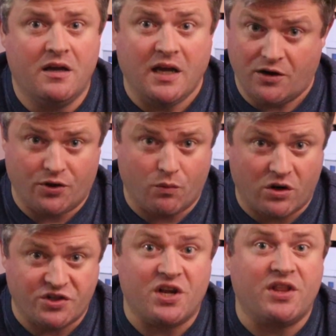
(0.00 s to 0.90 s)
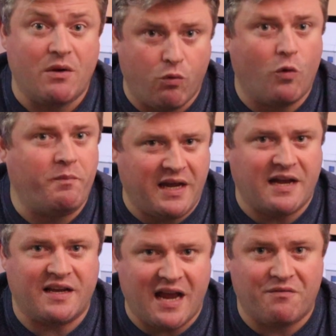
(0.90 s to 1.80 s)
In other words, they won't be
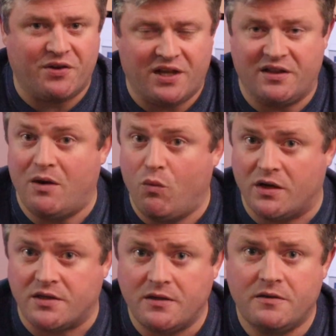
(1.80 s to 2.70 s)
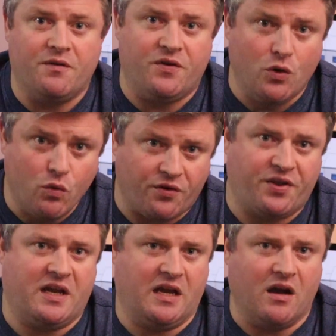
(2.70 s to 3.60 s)
getting everything they want. If you are
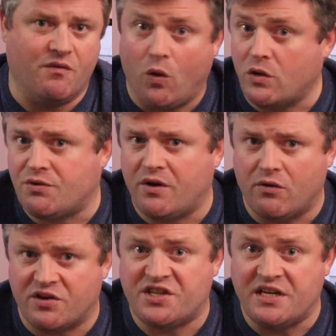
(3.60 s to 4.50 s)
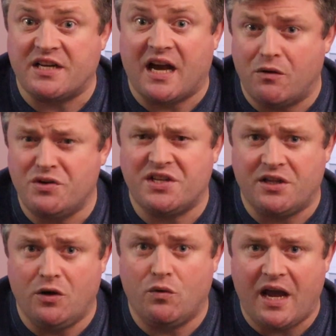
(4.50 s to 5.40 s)
thinking of altering or extending a house in
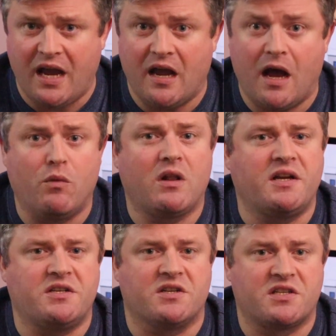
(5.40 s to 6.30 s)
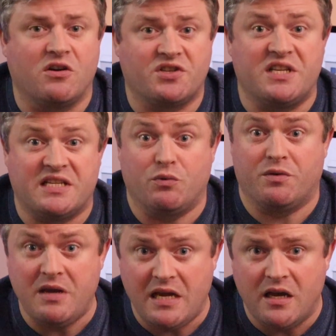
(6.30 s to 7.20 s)
the UK and would like to discuss this with
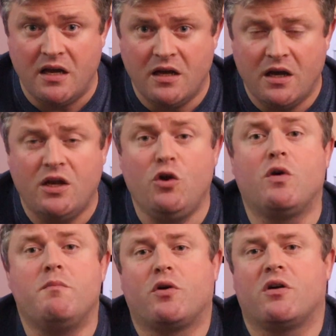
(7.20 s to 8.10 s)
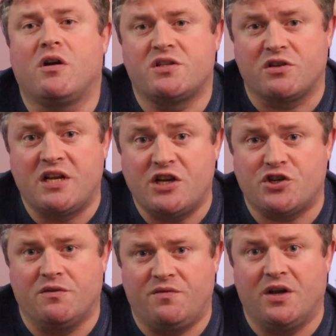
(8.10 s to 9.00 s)
me, you can book a
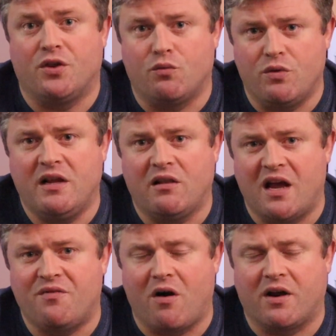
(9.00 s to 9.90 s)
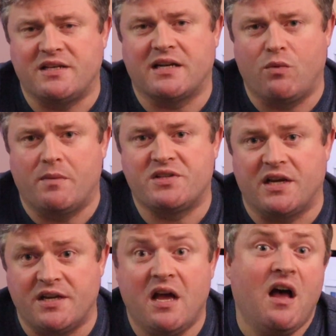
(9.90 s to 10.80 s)
consultation via the Real Life Architect
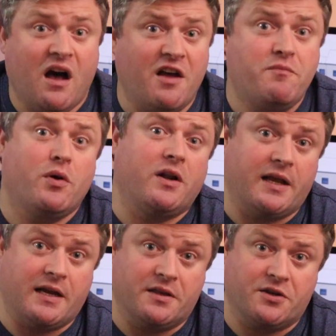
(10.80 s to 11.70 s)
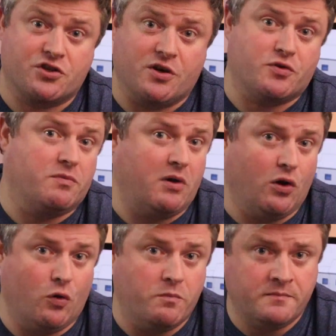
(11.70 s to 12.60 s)
website. I've put a link in the description
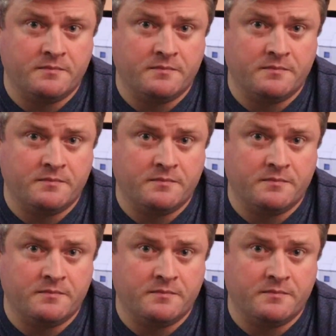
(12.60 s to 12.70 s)
below.